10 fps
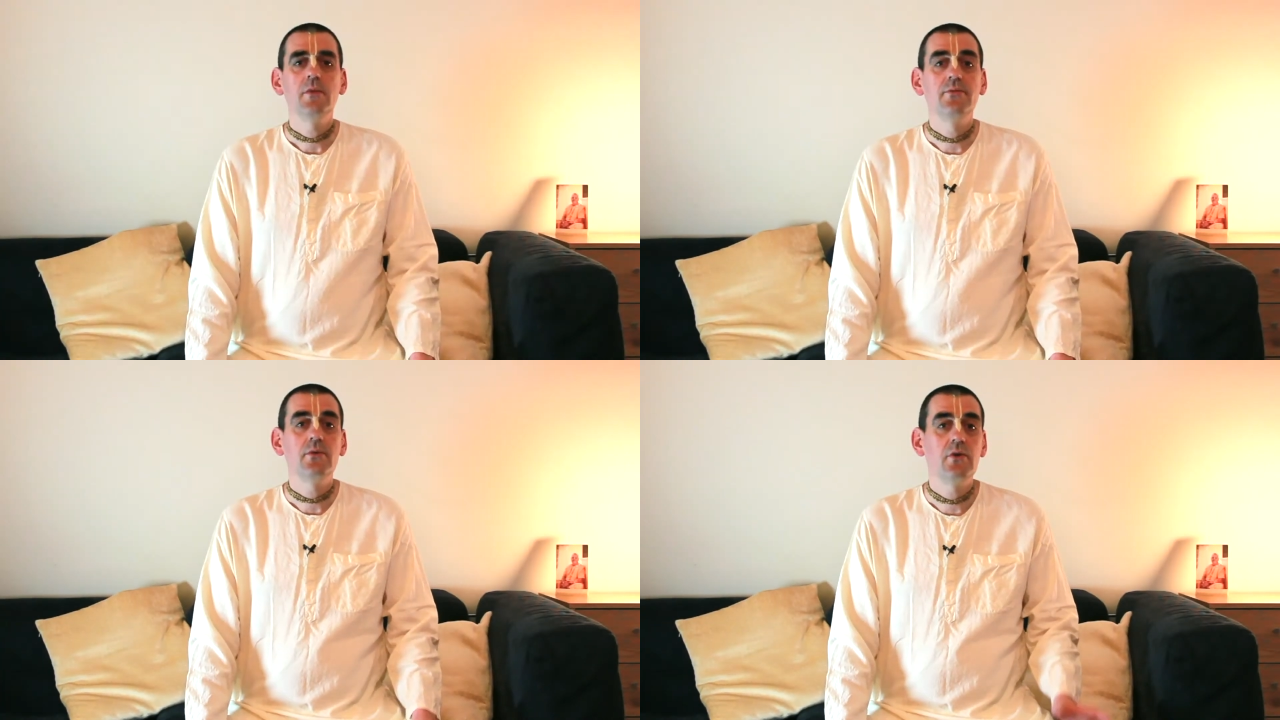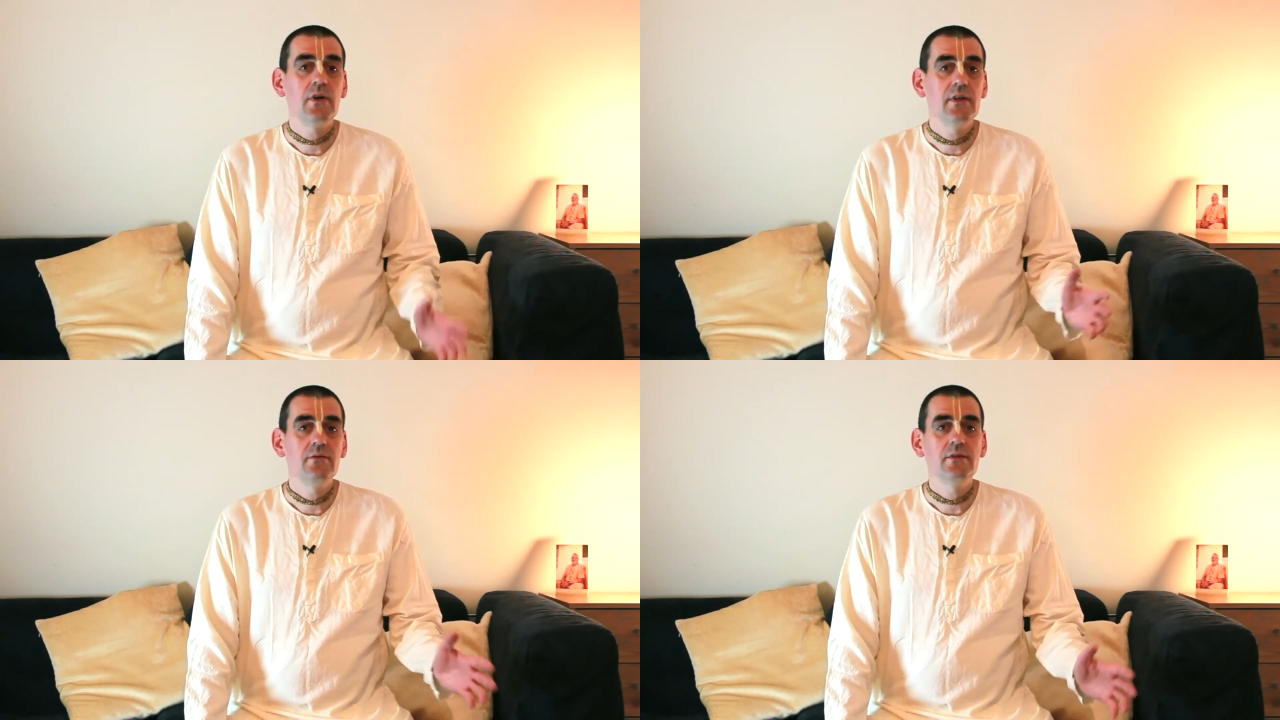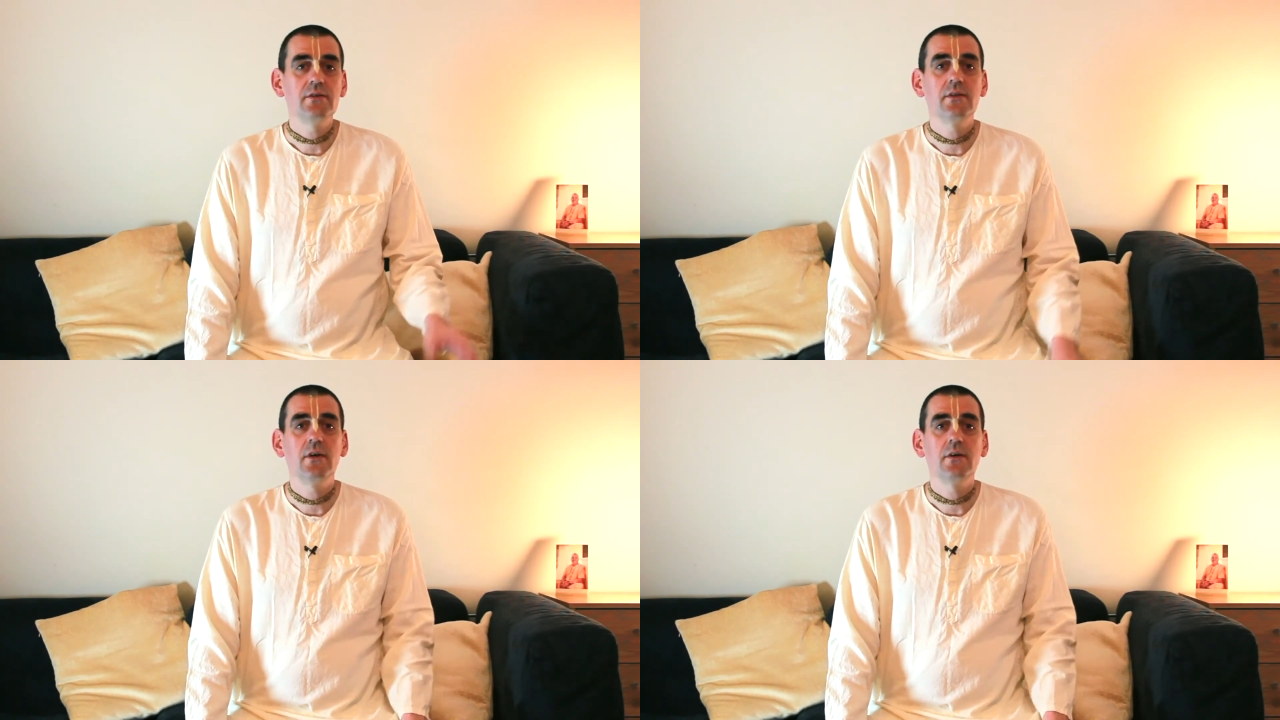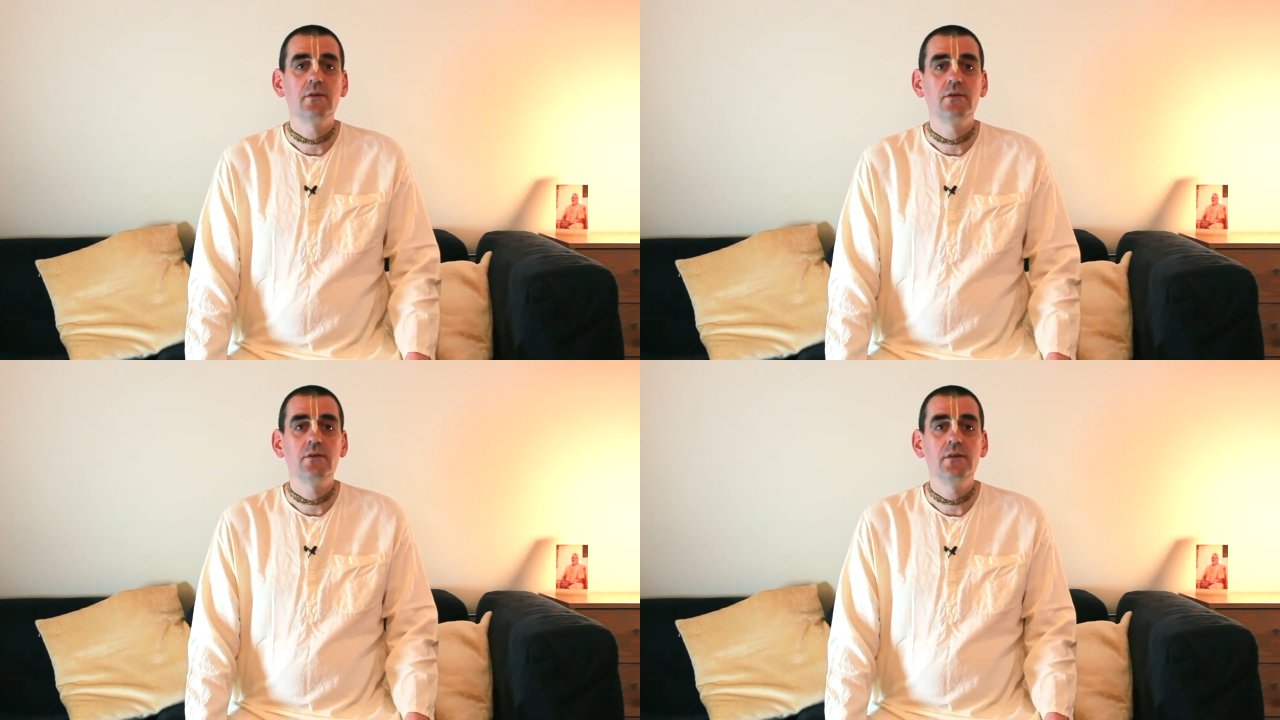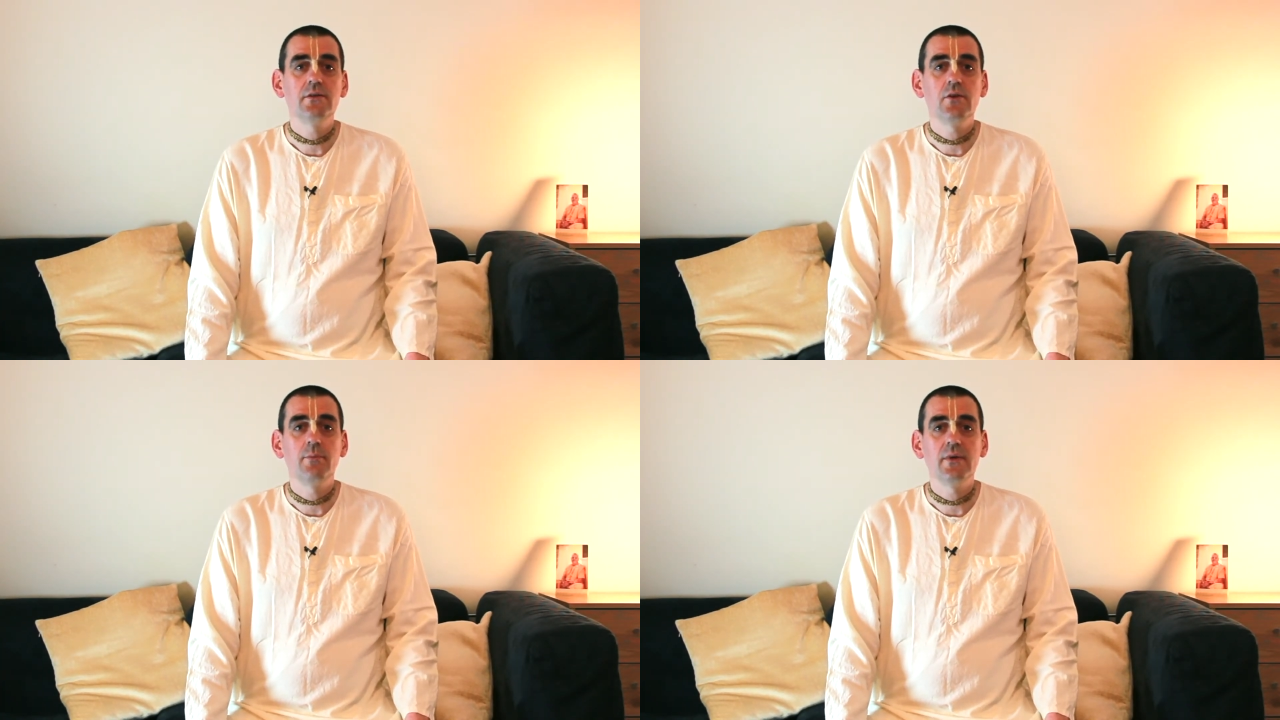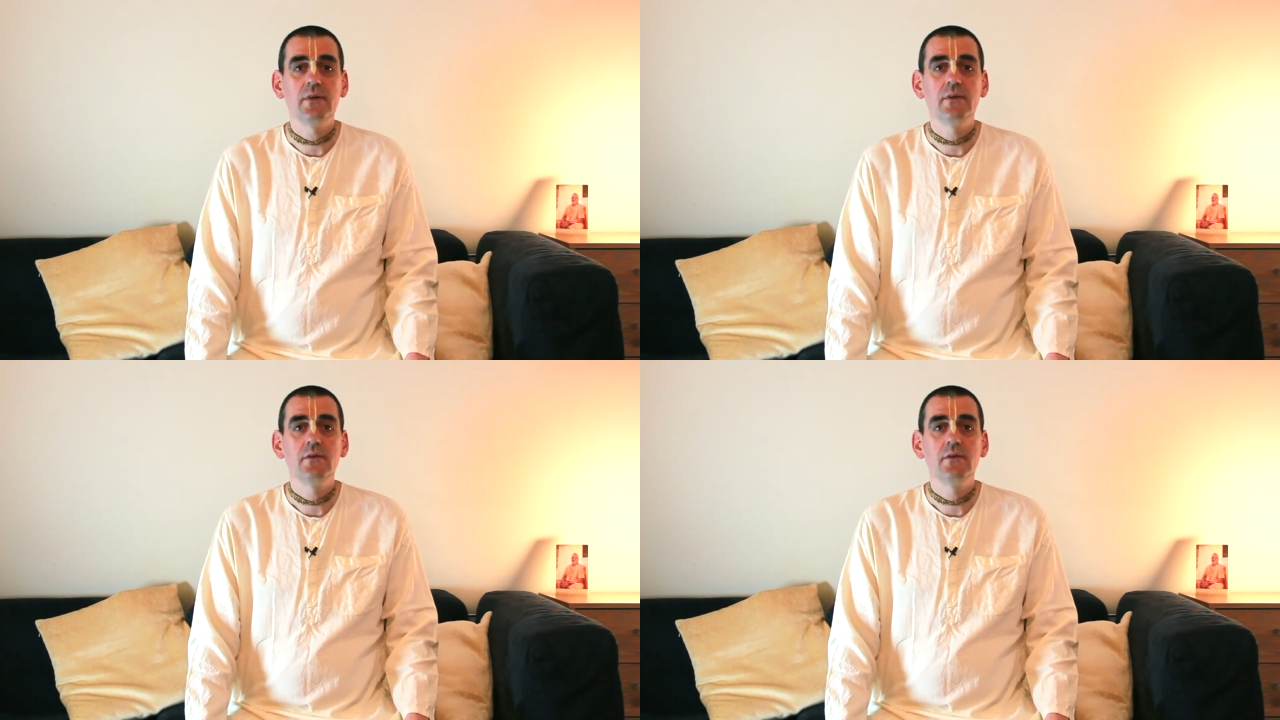Before I even start on this topic,